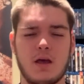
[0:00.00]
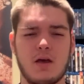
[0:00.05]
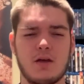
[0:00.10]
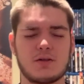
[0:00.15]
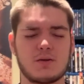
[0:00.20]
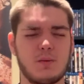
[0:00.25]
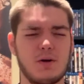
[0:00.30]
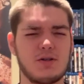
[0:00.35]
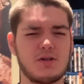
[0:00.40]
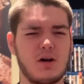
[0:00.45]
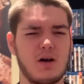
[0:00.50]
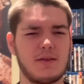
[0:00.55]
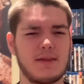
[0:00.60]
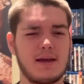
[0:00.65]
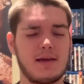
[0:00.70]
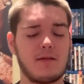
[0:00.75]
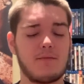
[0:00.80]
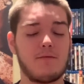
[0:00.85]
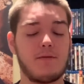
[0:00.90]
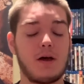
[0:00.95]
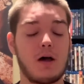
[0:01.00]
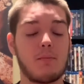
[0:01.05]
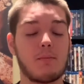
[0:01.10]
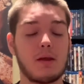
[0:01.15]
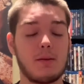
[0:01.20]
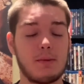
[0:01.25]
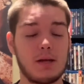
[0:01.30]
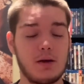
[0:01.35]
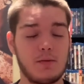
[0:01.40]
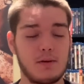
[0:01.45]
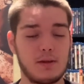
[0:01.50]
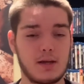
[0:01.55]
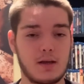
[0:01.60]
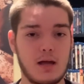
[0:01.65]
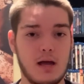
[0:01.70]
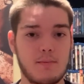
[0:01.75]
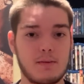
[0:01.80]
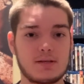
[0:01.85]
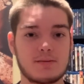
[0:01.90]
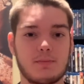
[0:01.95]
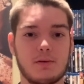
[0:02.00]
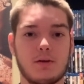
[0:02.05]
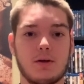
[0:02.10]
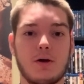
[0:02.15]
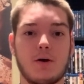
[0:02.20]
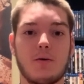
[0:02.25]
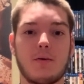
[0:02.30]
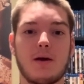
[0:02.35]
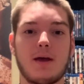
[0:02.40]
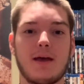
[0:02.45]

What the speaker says: So what y'all think of the film? Let me know in the comments below.